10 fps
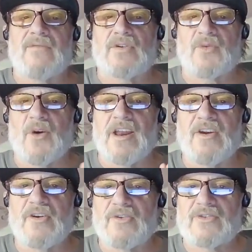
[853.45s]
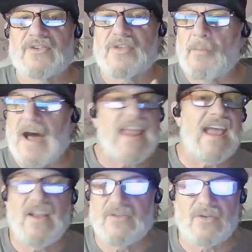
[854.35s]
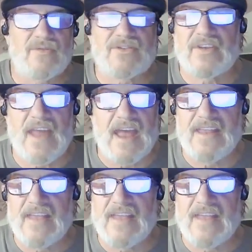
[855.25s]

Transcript: verse 1, introduces the mighty angel of and,